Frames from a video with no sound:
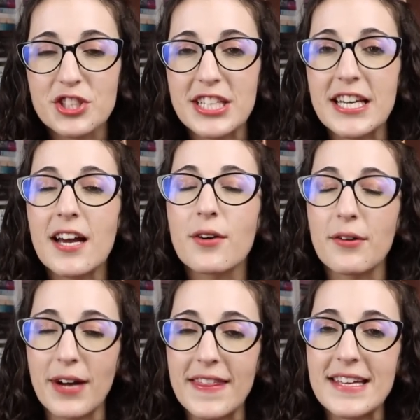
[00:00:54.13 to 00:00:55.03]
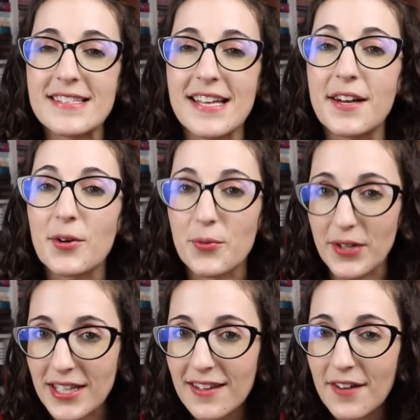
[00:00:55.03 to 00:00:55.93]
She read this and
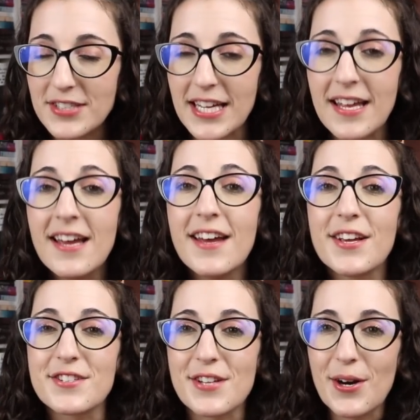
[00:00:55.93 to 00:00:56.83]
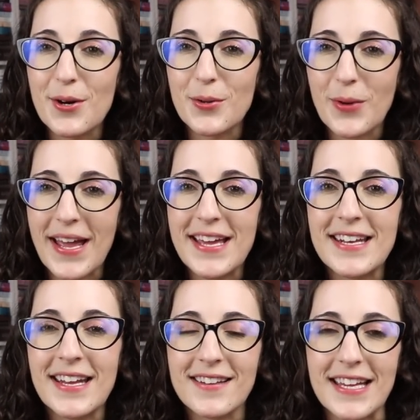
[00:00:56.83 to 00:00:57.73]
really loved it so
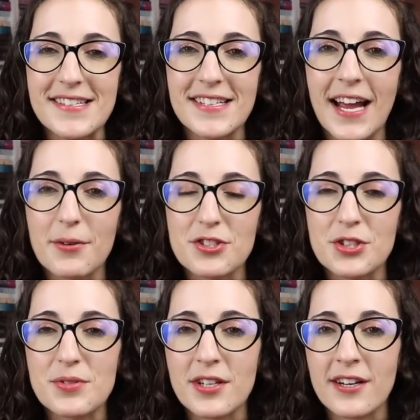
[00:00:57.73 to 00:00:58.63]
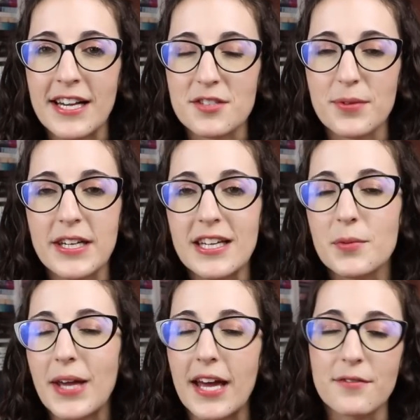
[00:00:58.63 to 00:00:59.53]
when Lacey and I were choosing our next read
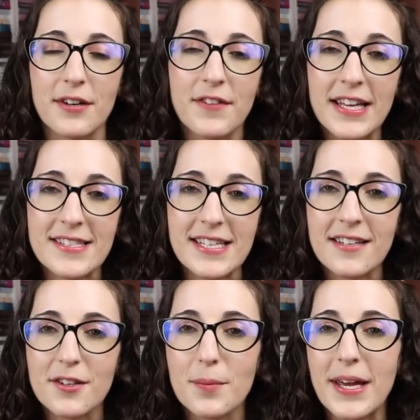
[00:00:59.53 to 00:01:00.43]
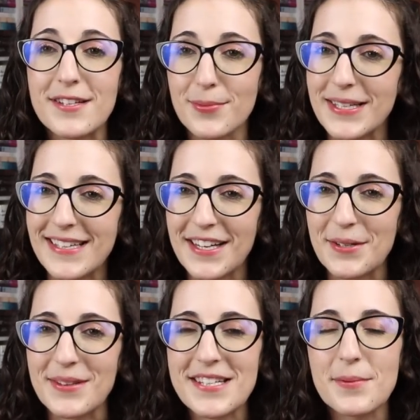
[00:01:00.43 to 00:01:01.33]
we hadn't read fantasy missing a little bit, so we decided to
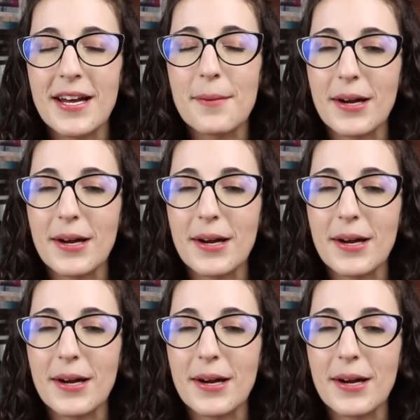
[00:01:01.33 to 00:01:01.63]
go with this one.